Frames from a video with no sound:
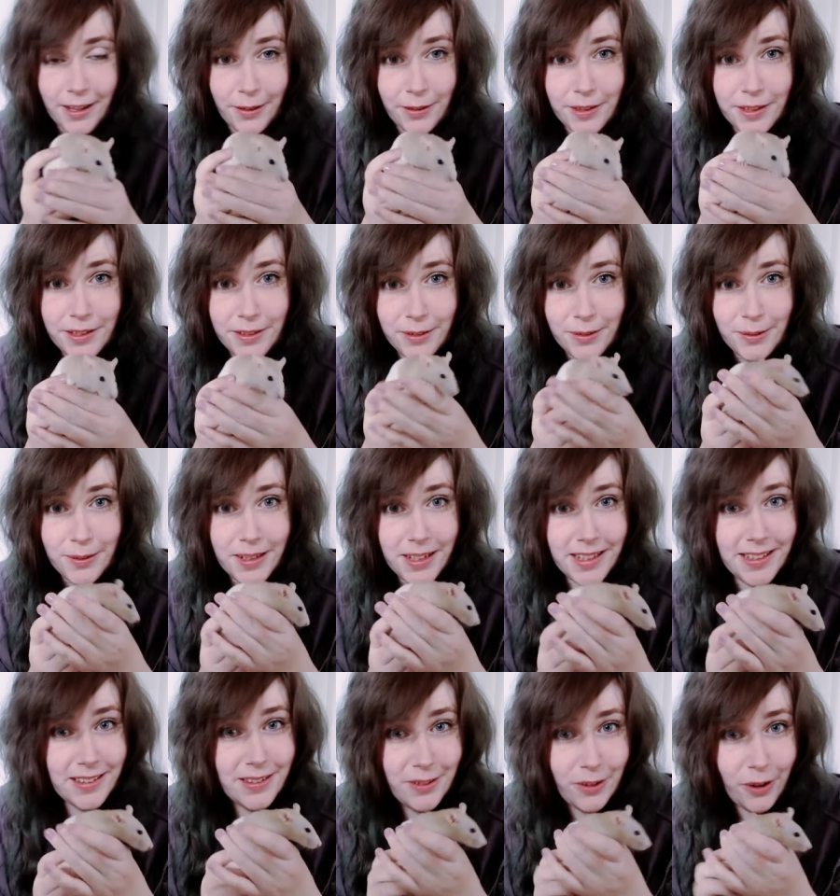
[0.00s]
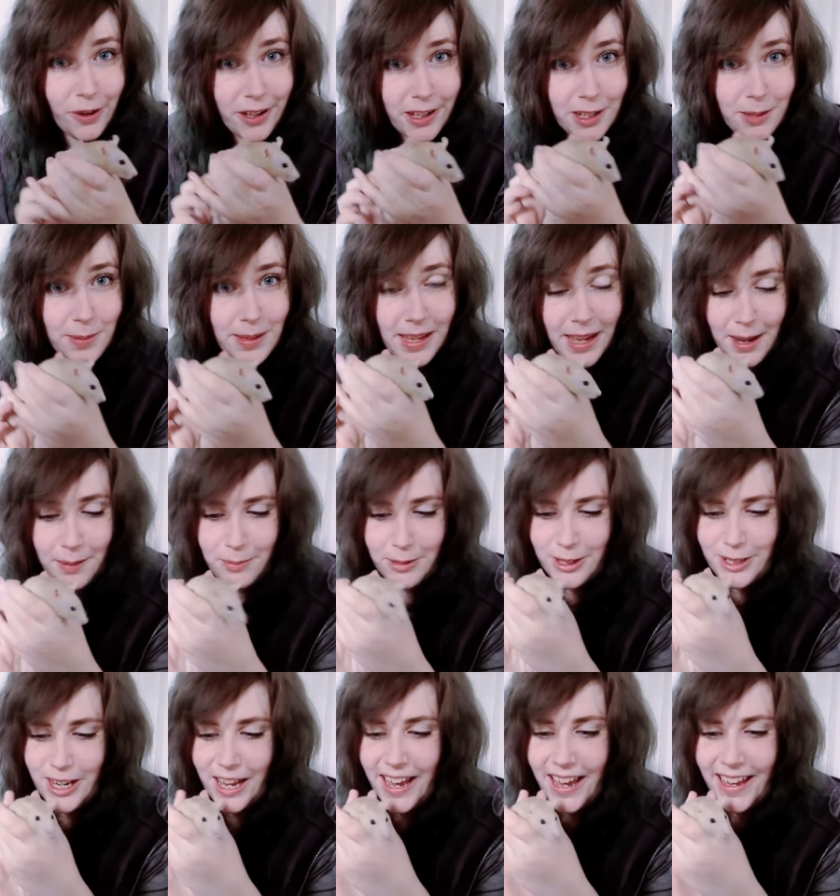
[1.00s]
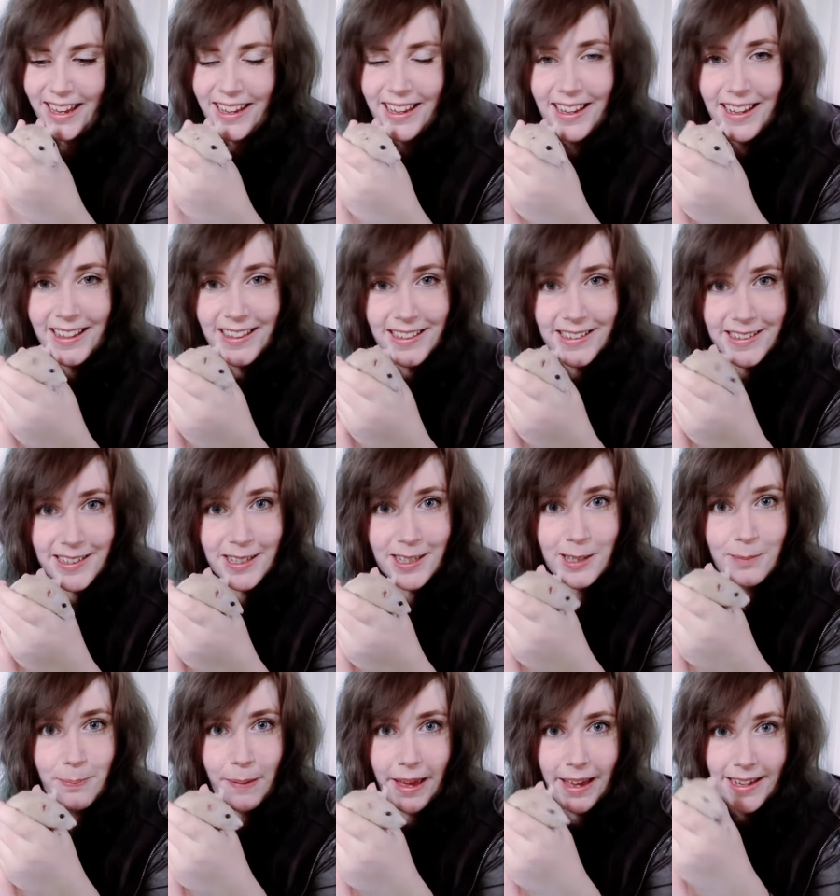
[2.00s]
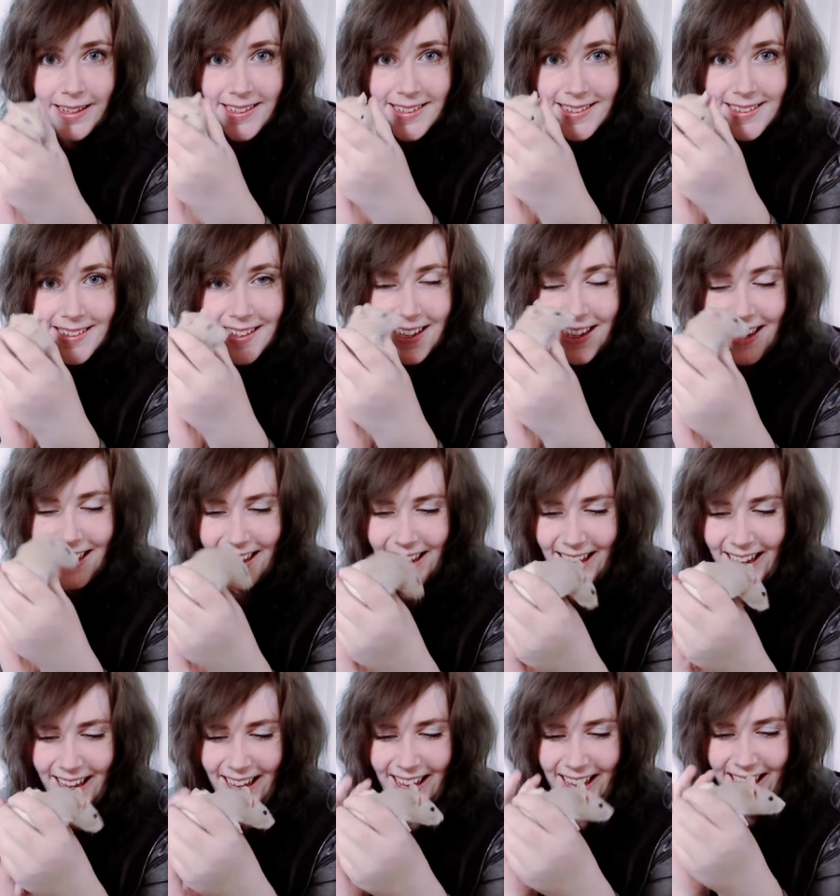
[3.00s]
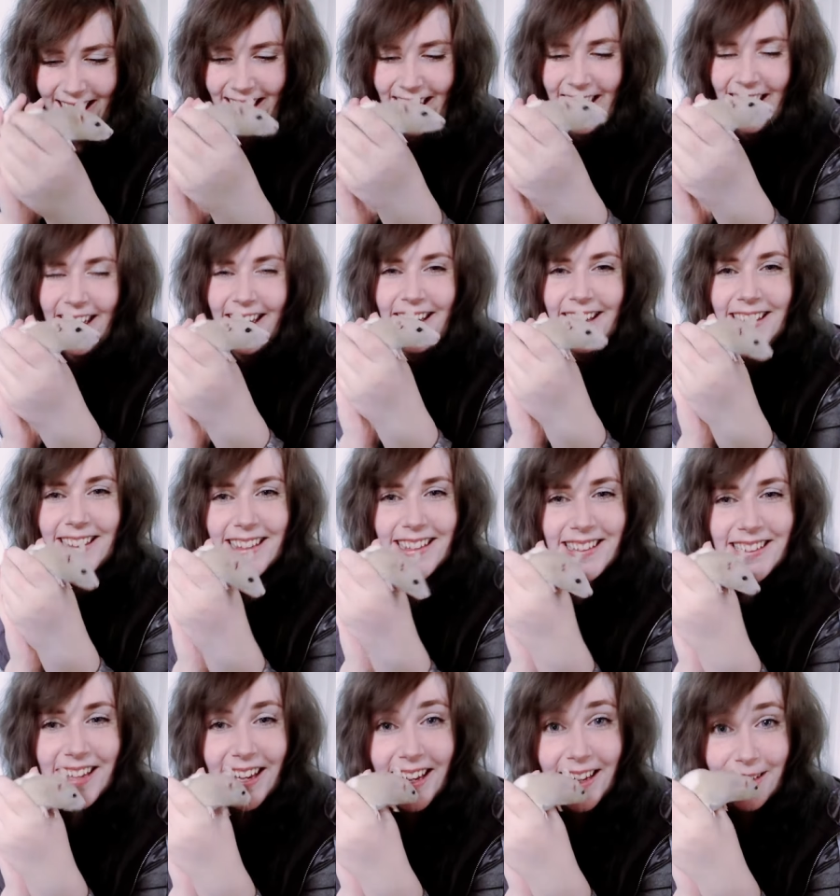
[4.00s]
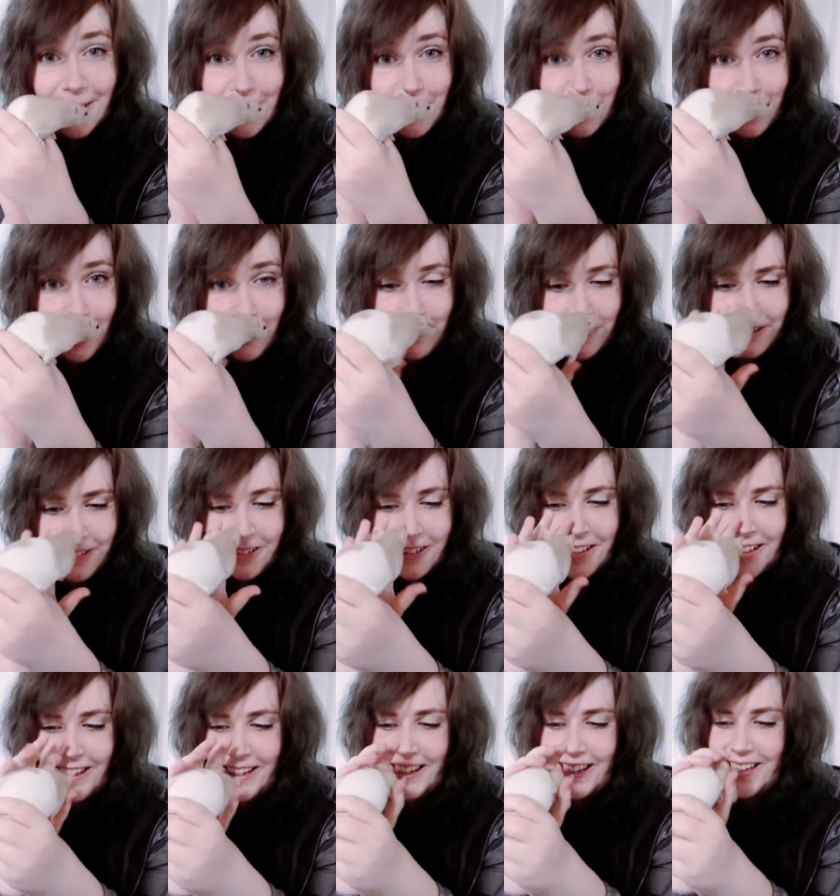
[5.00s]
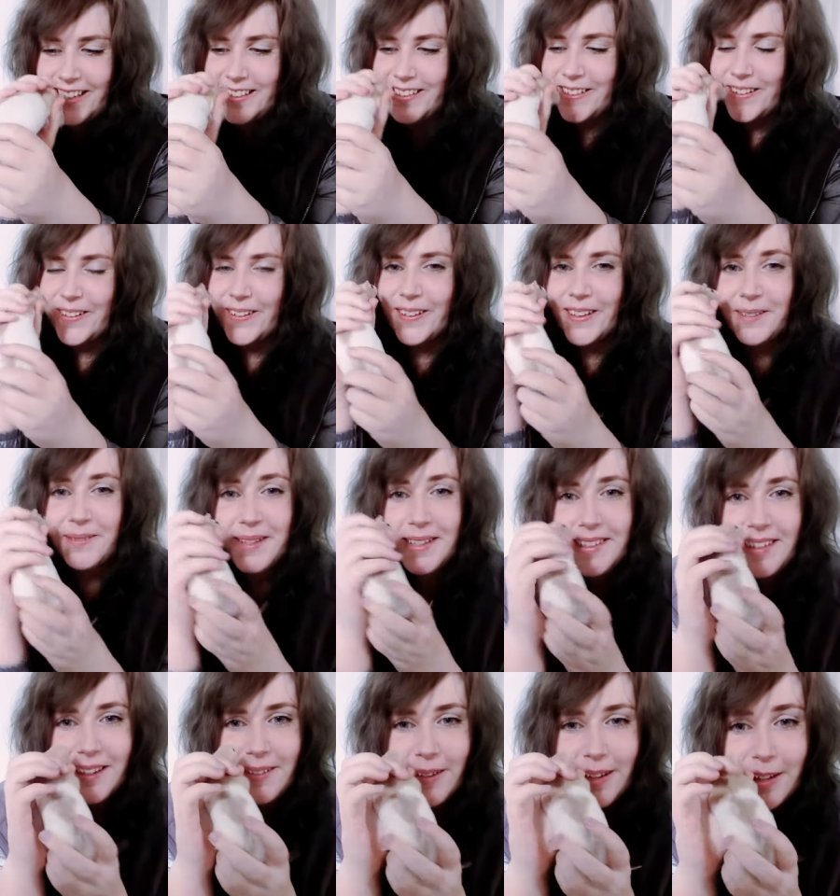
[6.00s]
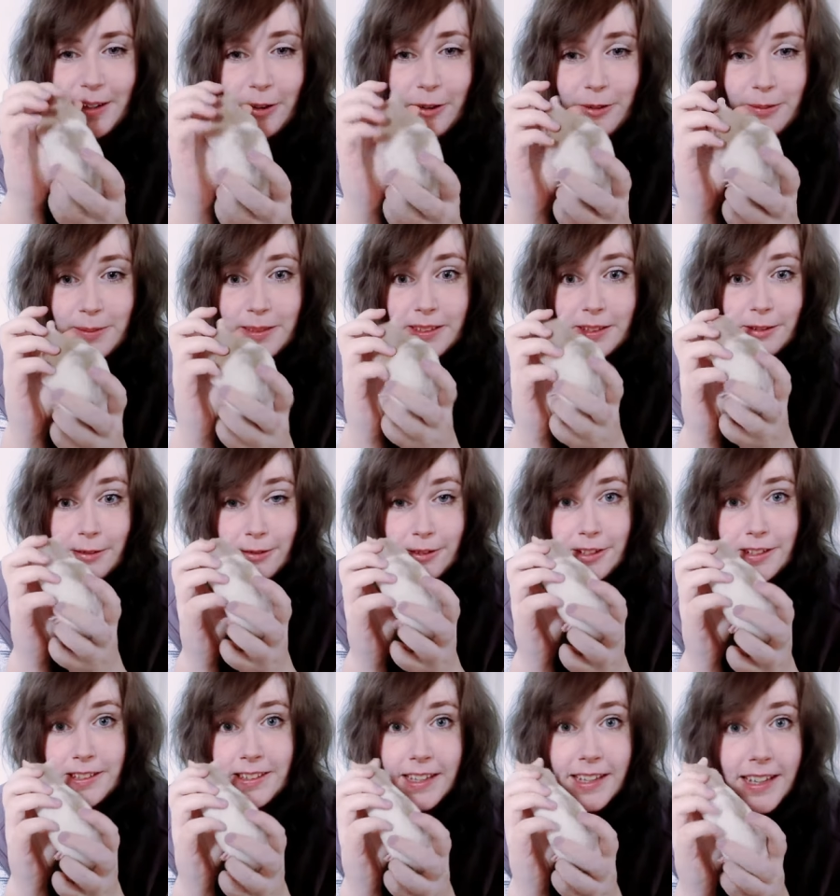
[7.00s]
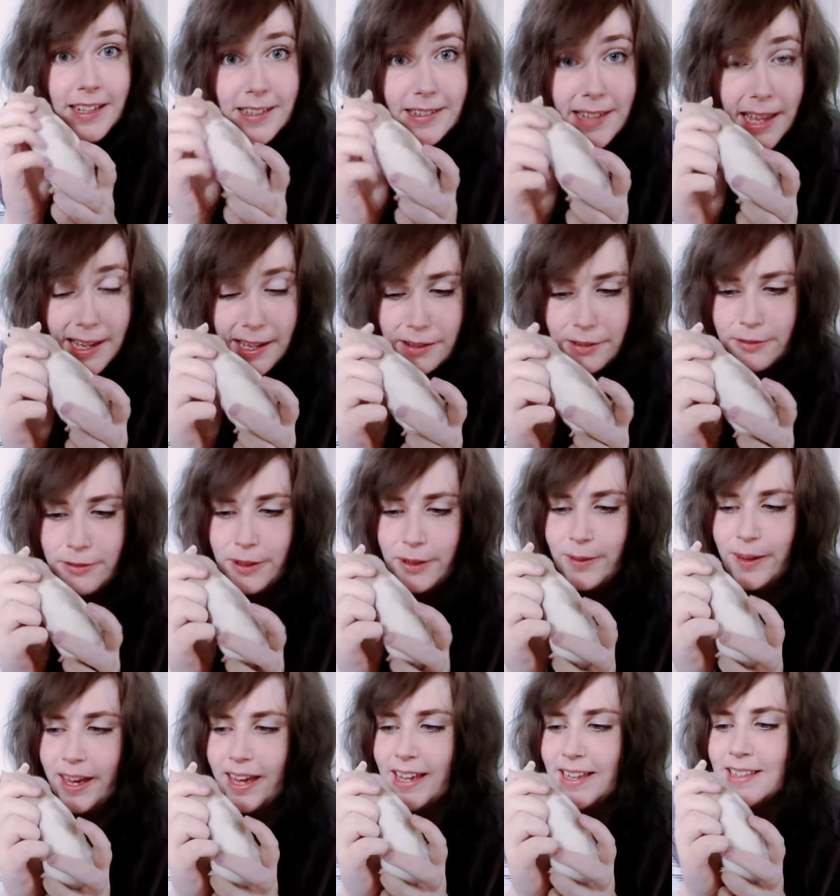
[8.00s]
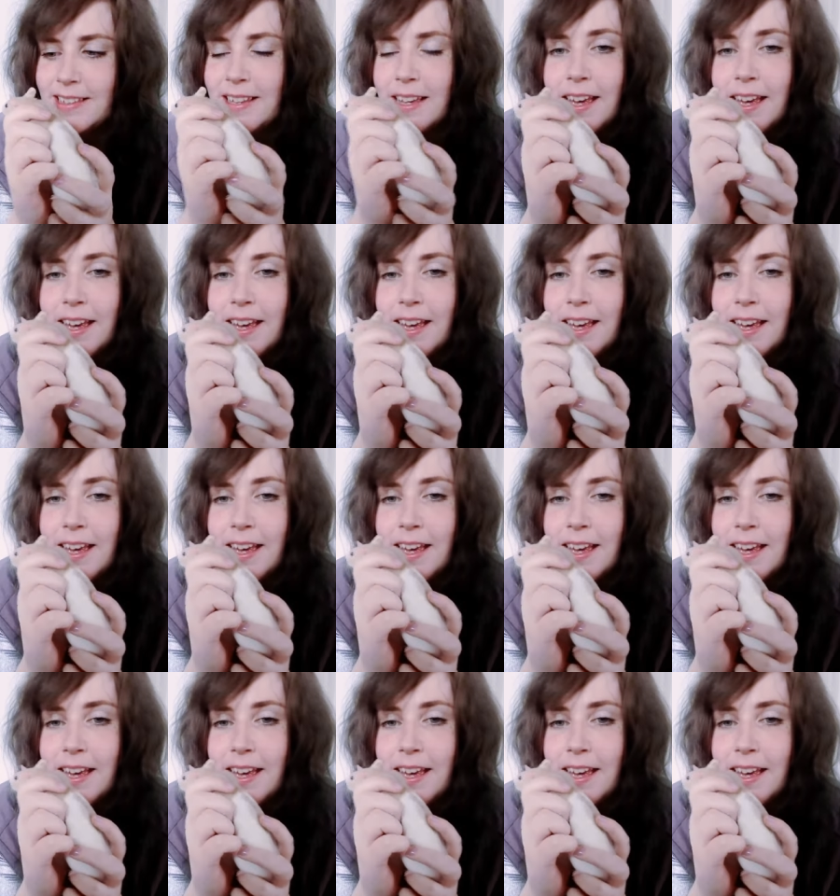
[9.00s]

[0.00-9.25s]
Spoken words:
this dude is not going to be camera shy. This is Spice. This guy is trouble. So let me see if I can hold him still for just like a second for you guys.